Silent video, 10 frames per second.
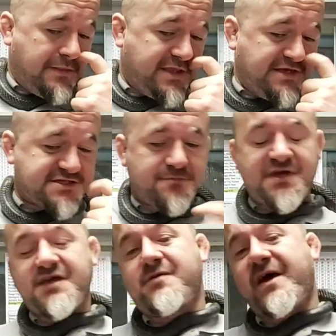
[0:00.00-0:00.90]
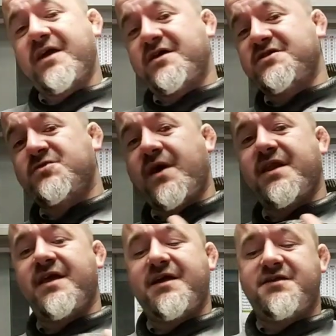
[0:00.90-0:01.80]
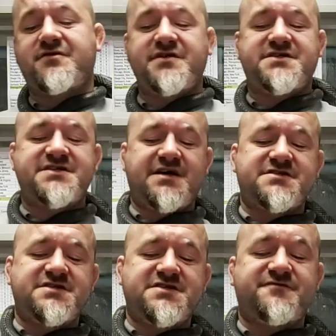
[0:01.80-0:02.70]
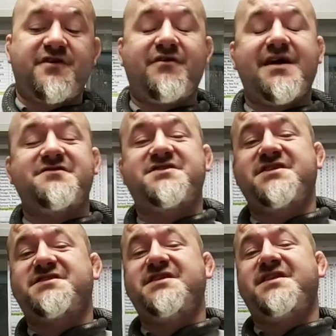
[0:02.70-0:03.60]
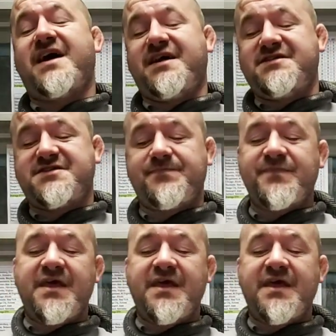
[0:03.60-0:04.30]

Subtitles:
These can be incubated at 28 degrees Celsius for around 60 days.